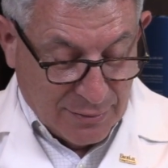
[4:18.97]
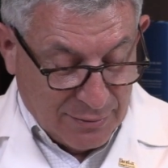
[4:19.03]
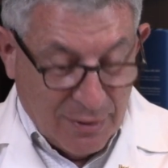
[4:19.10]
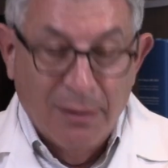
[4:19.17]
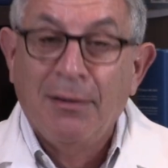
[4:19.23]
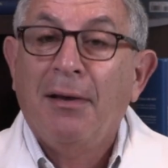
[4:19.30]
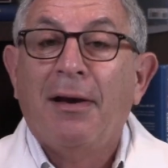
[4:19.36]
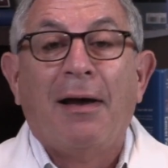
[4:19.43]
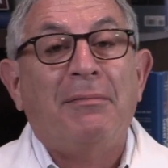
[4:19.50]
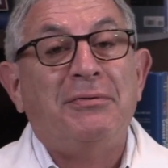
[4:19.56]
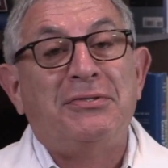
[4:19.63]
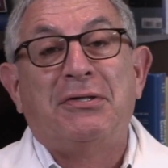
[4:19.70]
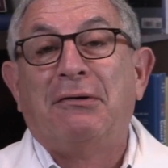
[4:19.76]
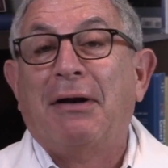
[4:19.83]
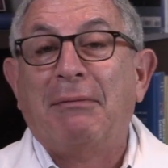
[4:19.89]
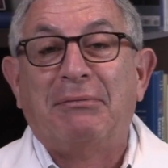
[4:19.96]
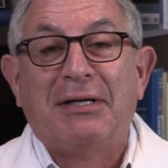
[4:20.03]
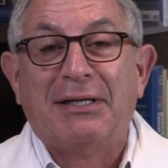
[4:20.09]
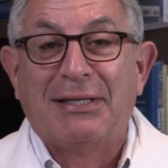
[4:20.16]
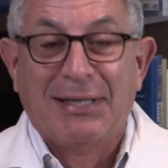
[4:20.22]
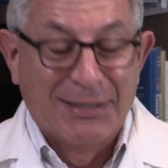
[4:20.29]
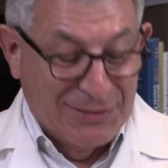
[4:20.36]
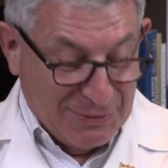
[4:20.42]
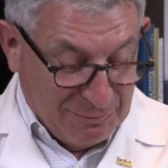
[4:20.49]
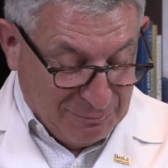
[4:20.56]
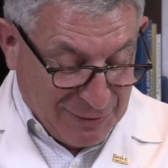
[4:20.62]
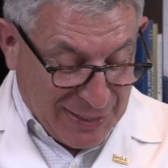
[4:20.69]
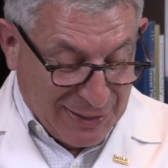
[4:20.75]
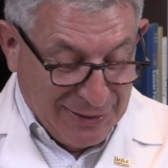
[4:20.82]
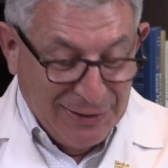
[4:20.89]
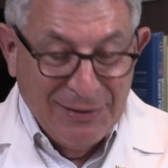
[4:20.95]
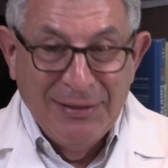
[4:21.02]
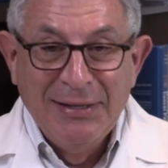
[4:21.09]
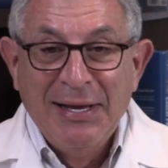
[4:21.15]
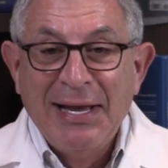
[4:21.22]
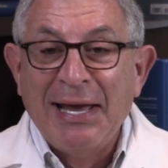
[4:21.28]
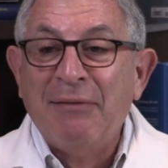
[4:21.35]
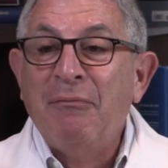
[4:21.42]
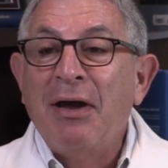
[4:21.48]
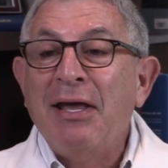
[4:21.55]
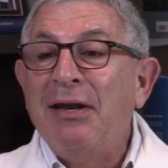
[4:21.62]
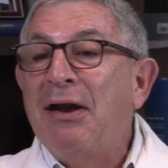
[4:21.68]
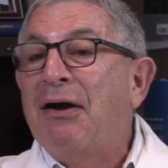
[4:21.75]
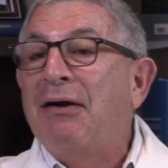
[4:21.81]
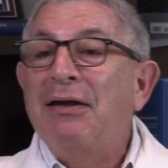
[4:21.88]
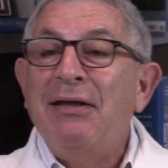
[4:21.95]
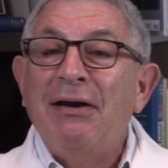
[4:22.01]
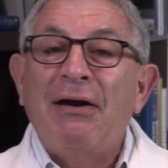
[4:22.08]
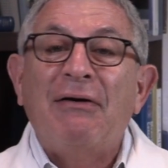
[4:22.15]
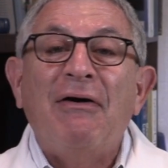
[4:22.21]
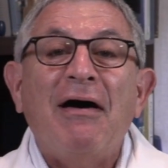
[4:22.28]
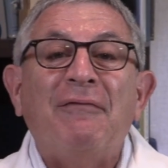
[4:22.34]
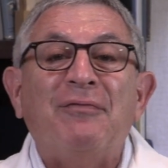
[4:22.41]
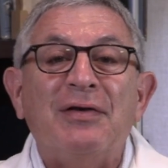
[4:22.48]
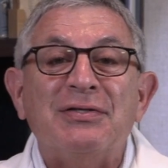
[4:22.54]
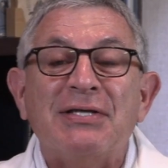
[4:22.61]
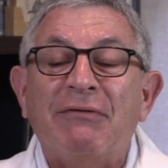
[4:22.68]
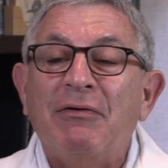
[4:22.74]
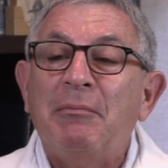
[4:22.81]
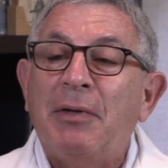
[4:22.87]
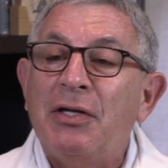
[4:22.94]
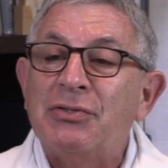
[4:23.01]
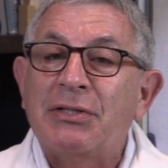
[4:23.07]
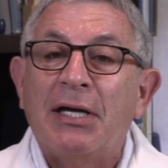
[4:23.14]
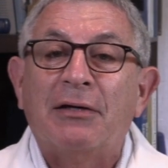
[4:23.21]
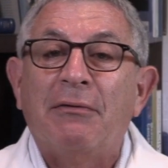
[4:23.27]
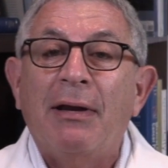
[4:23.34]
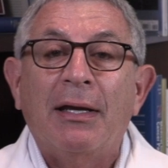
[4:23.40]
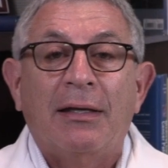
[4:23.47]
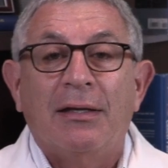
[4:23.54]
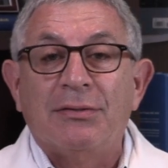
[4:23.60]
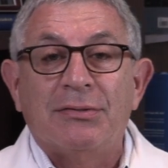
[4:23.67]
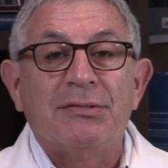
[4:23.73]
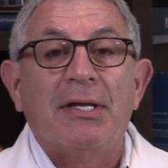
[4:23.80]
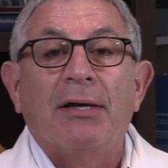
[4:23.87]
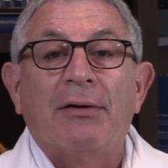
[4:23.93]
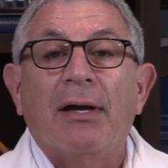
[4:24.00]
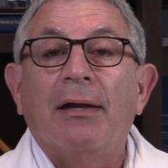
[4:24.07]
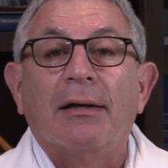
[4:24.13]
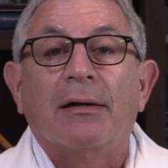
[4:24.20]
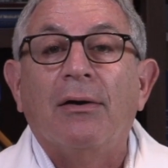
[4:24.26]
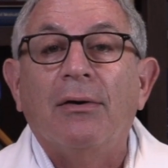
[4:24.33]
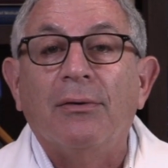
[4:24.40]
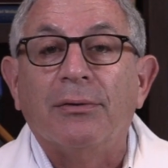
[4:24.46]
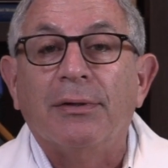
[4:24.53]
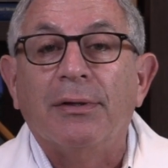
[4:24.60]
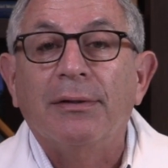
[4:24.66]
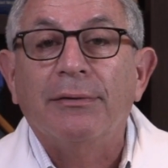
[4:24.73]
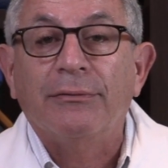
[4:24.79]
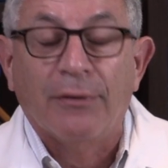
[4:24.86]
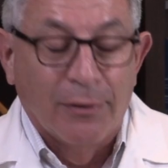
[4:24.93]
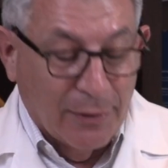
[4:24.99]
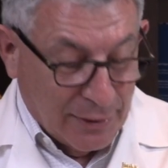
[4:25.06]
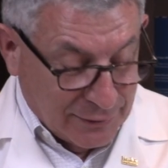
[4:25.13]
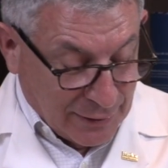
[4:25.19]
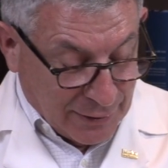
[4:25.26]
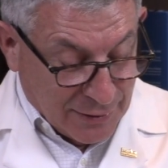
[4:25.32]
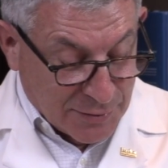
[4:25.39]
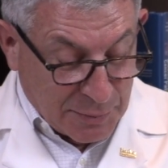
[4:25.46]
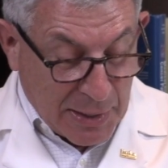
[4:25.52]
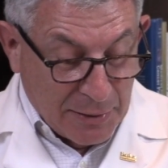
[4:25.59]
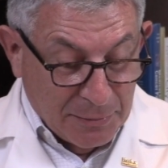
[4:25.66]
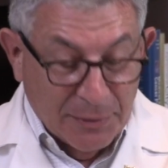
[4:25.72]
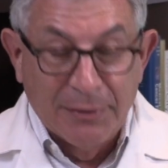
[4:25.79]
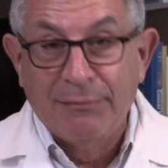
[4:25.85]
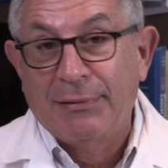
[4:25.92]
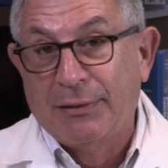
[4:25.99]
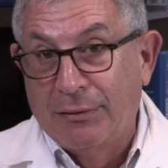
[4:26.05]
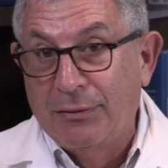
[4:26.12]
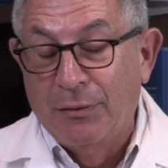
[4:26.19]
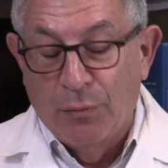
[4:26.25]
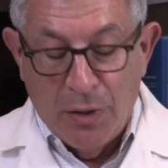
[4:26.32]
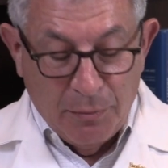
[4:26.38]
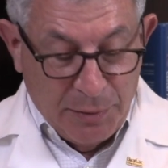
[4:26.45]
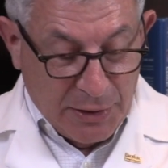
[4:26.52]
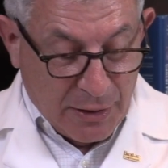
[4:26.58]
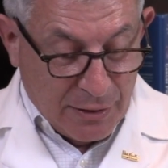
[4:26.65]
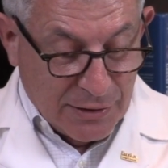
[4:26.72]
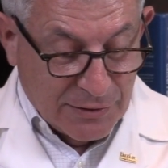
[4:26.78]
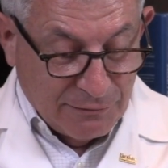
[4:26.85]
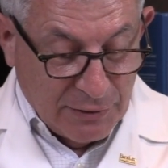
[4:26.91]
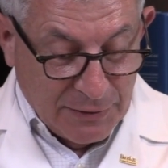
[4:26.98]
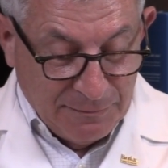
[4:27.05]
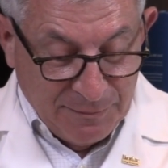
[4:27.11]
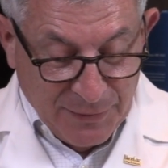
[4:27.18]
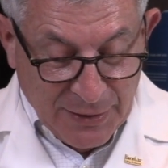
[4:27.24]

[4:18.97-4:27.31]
I'm sure I'm going to get something bad. And in our in our office, everybody's got grandkids who's now got a cold. So I think it's probably could well be RSV.